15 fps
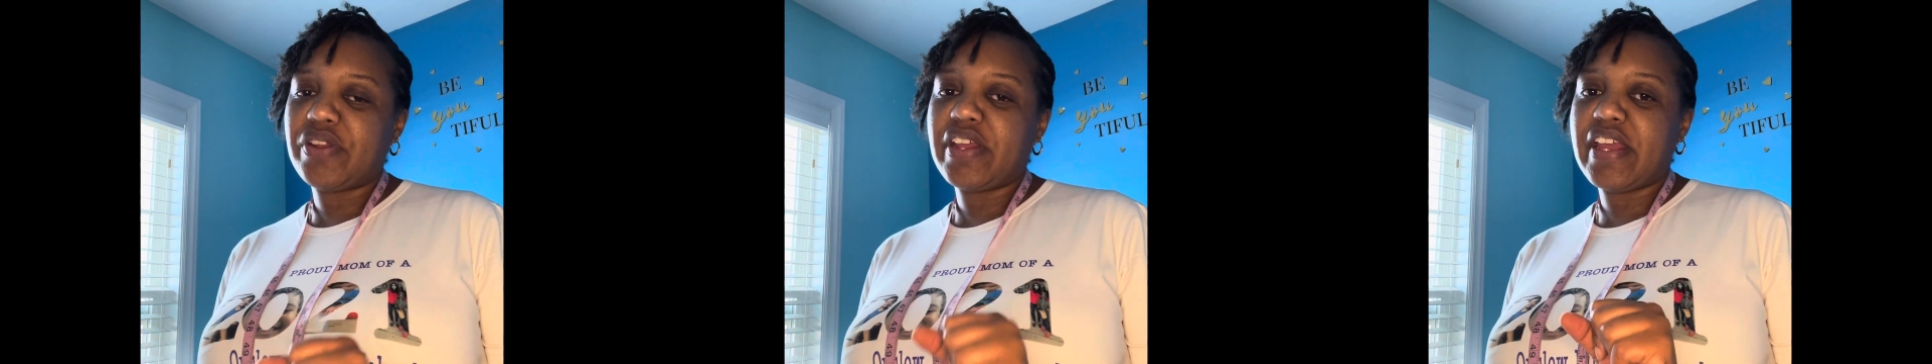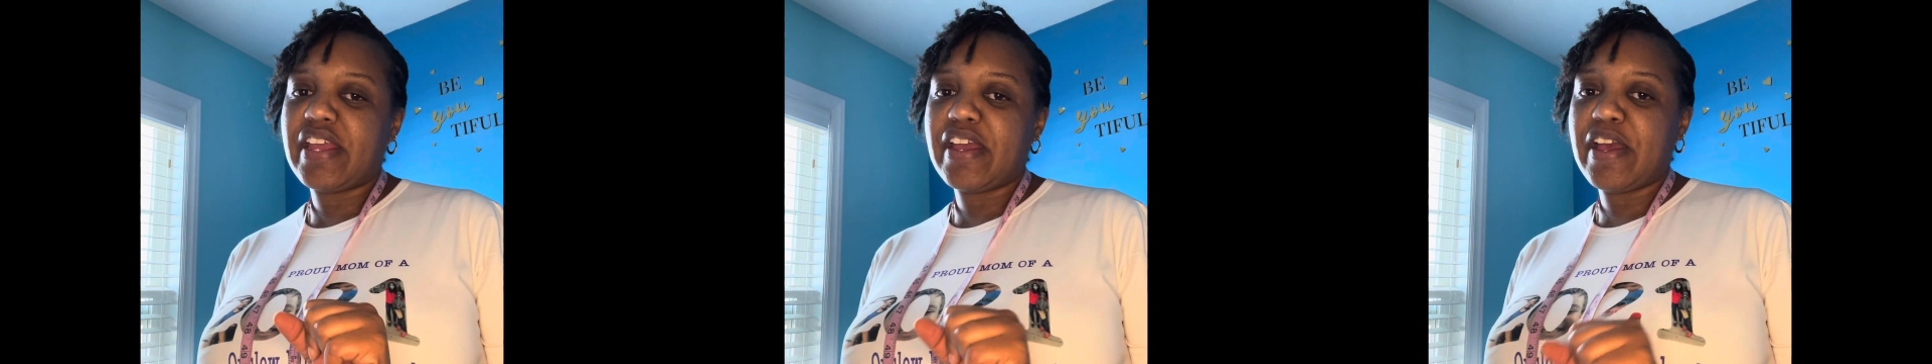
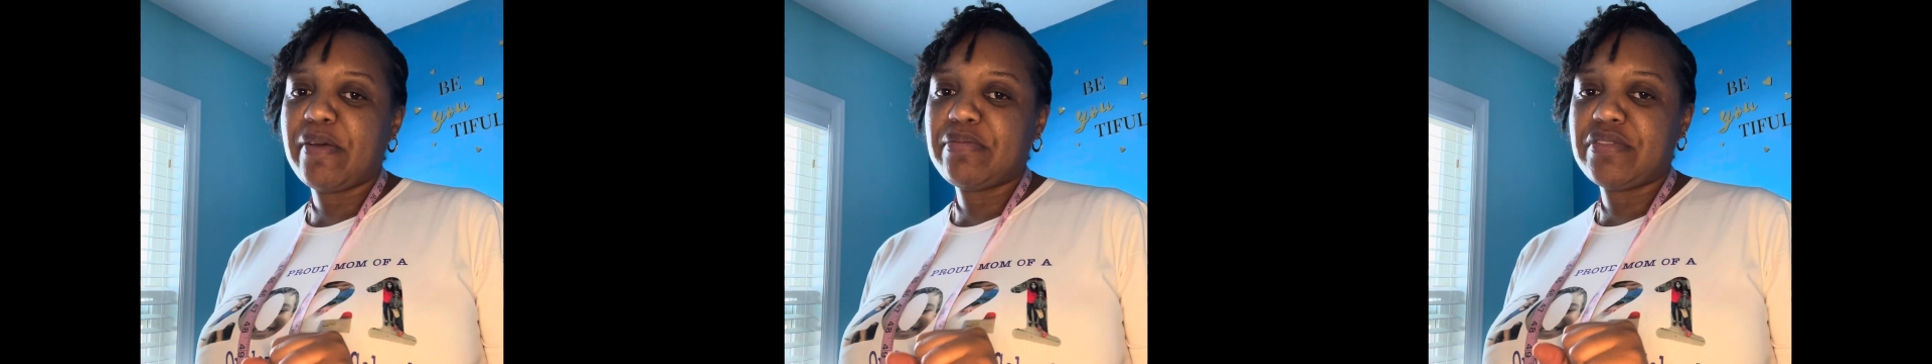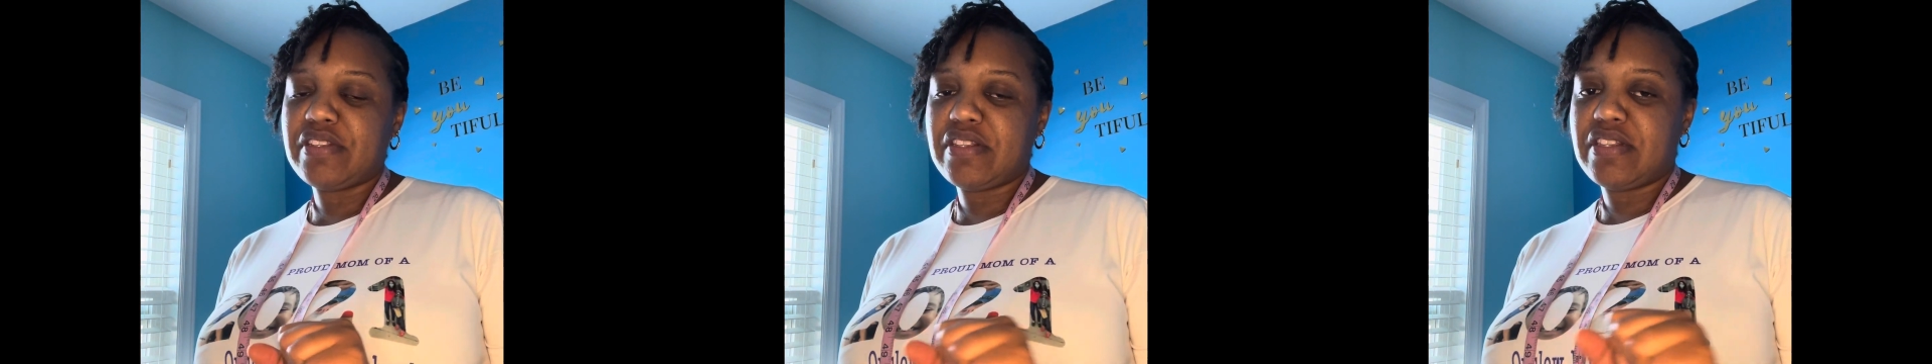a
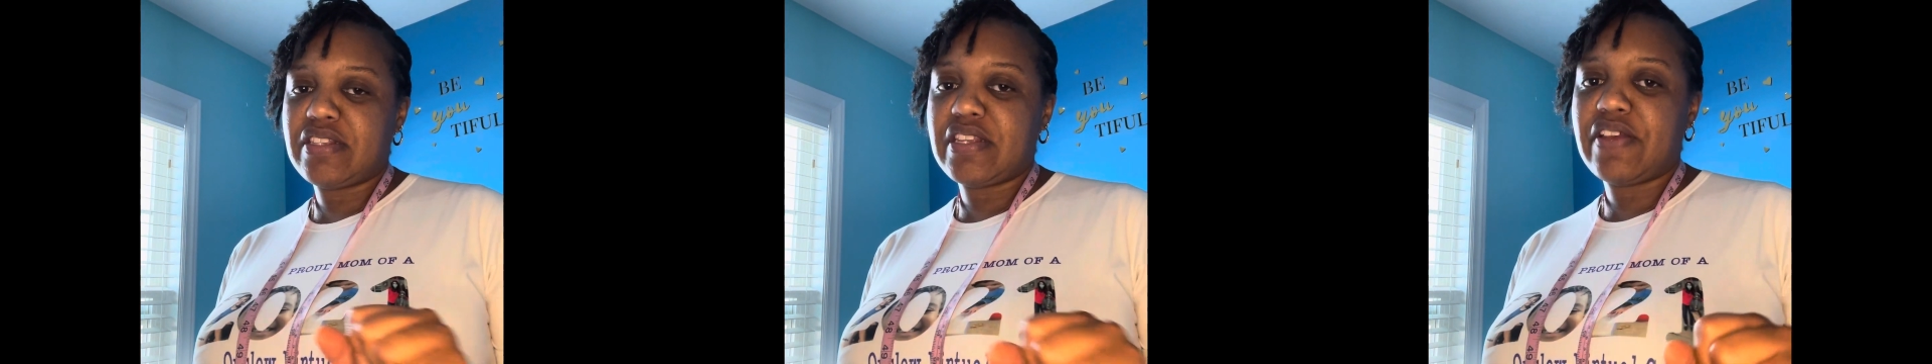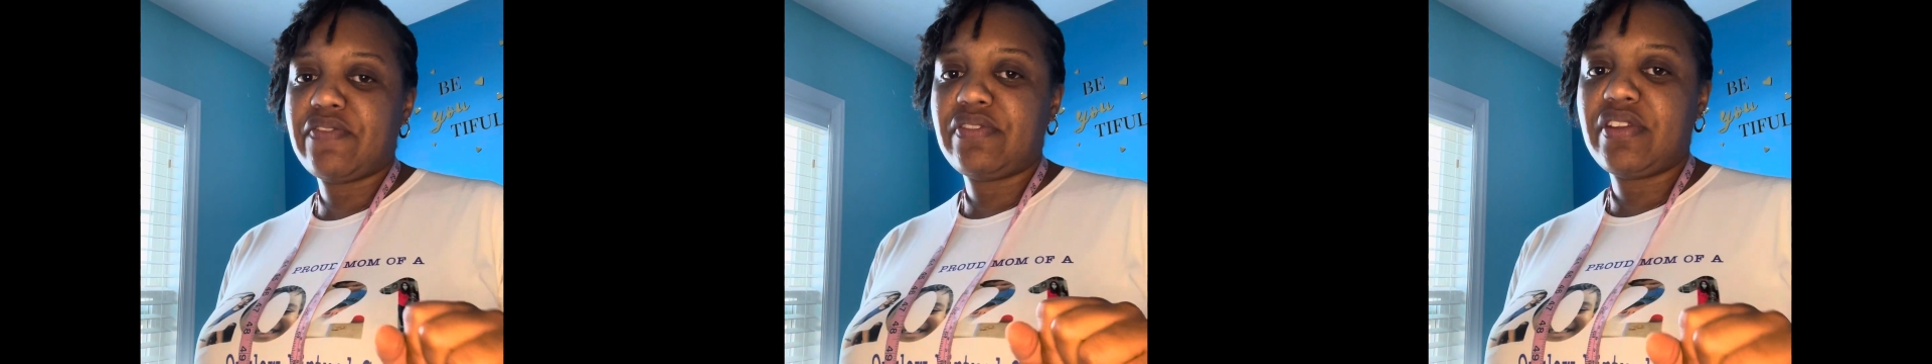Epson
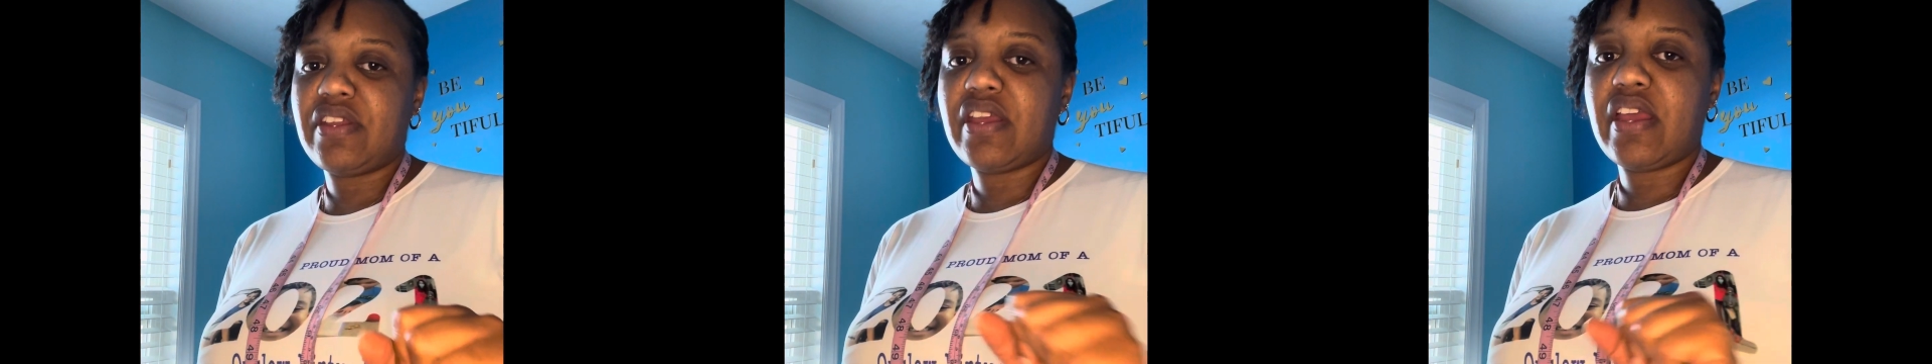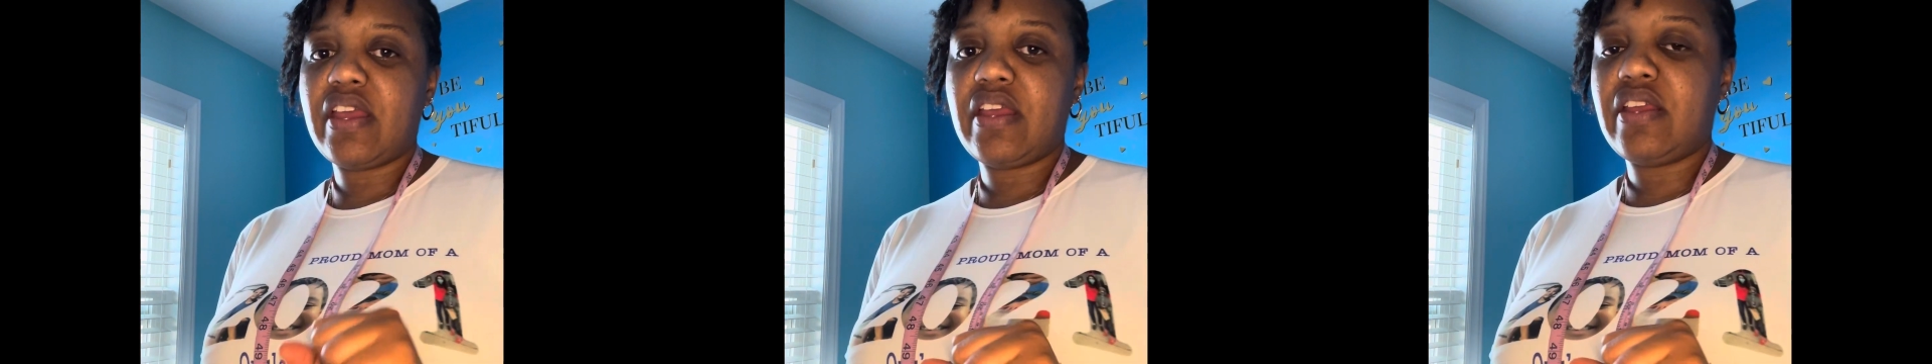
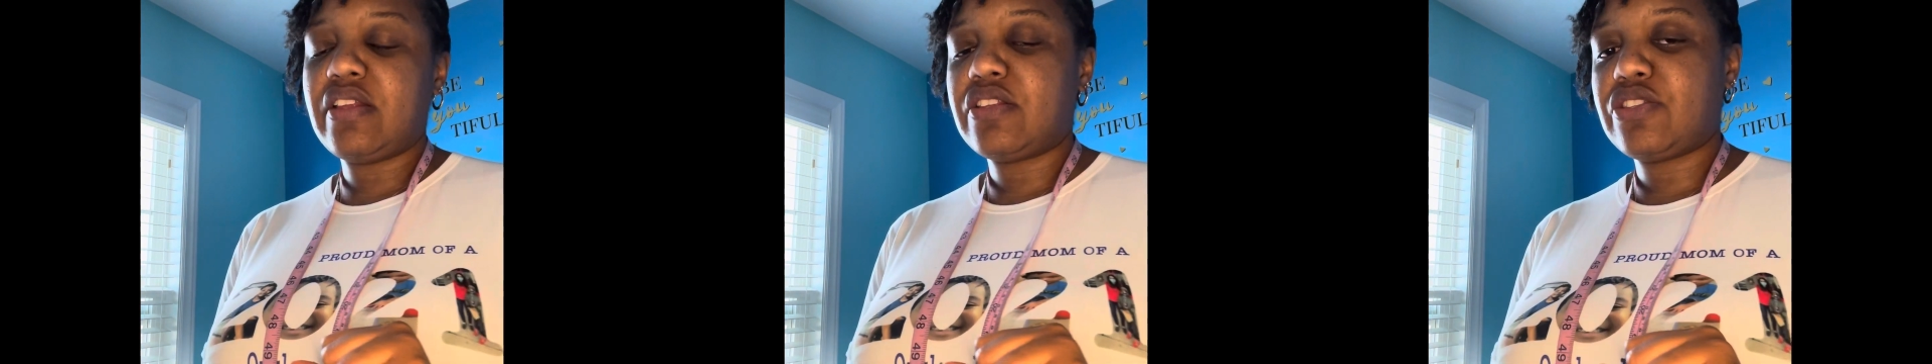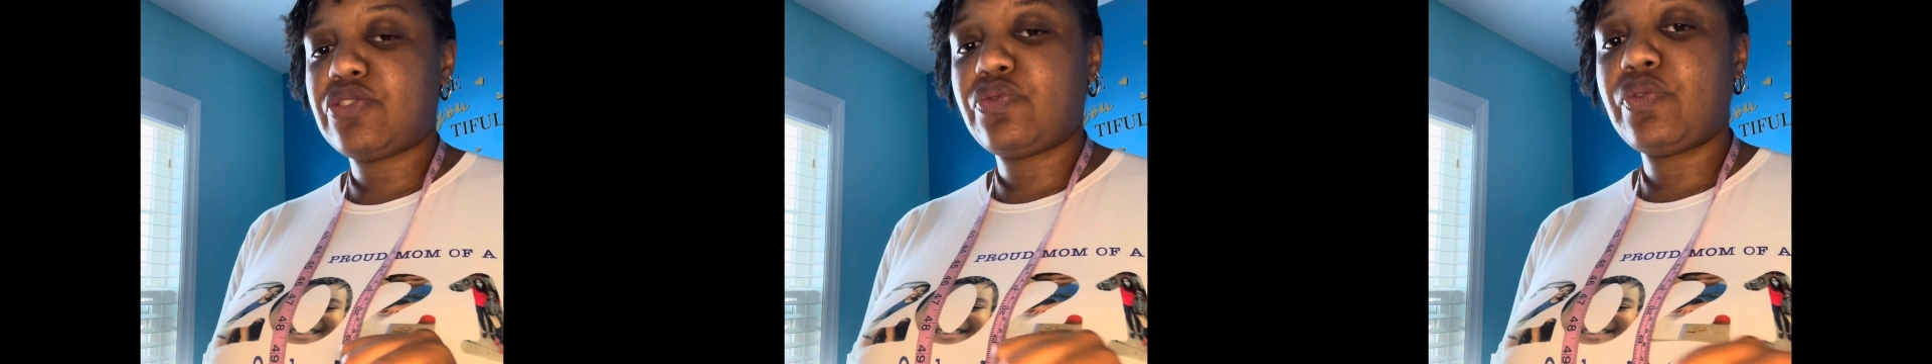
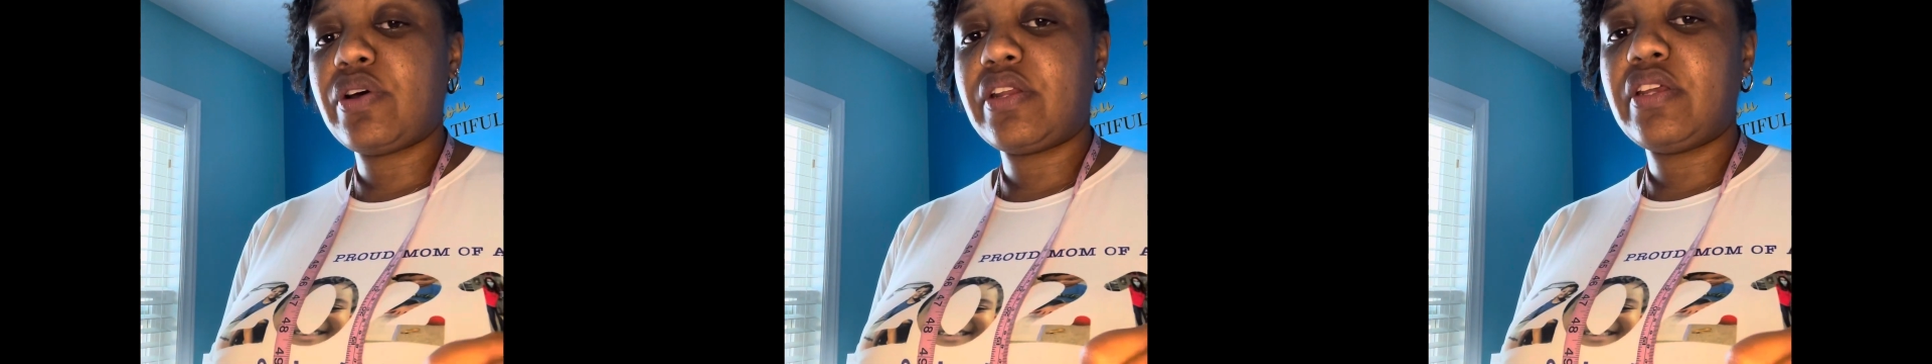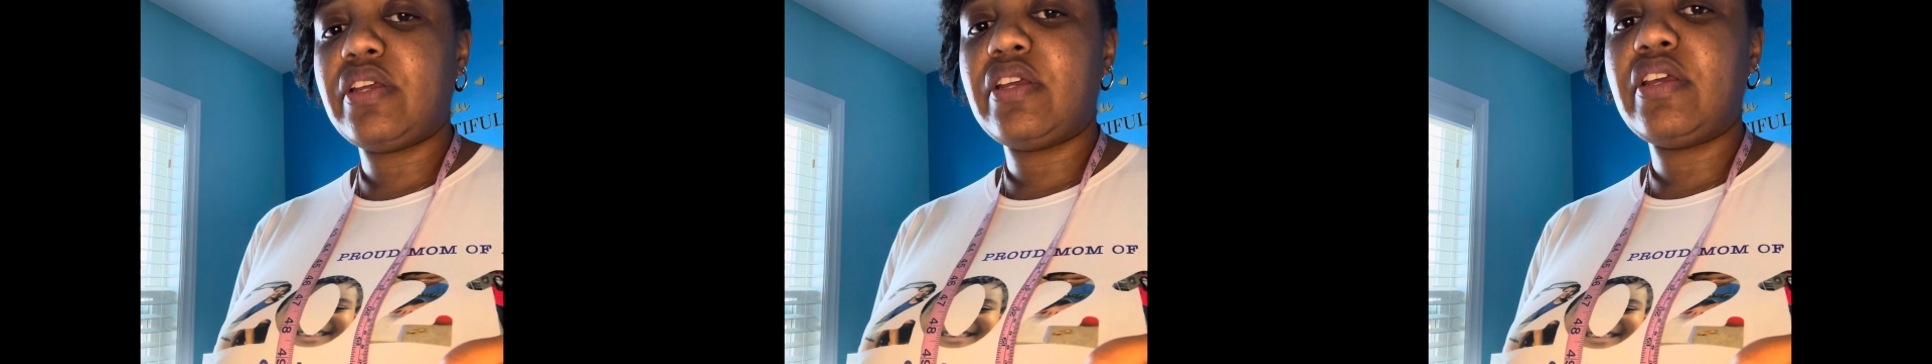
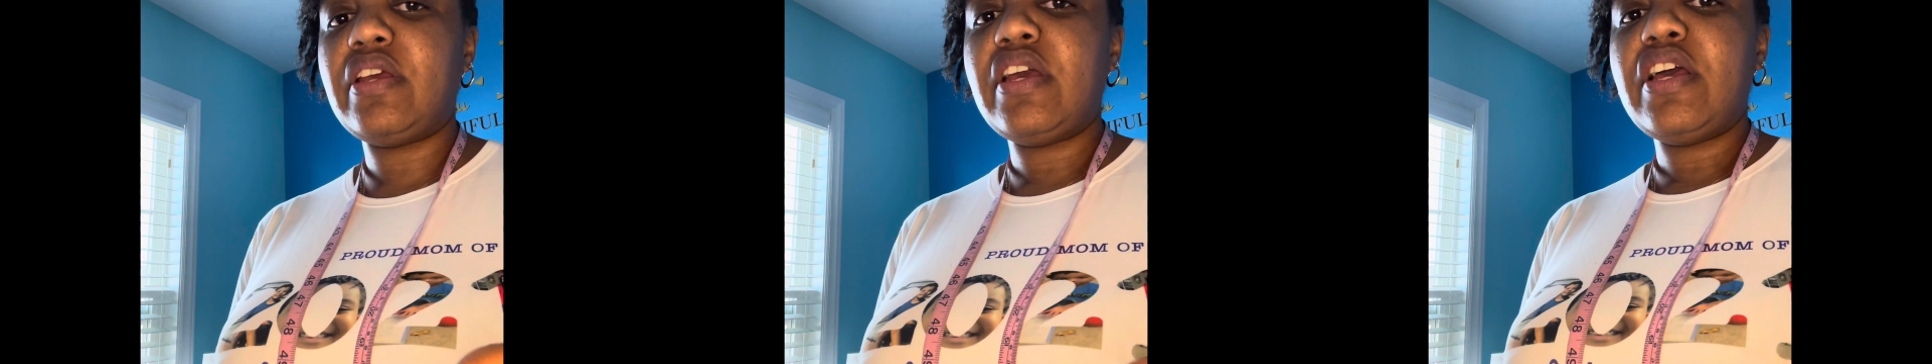7820.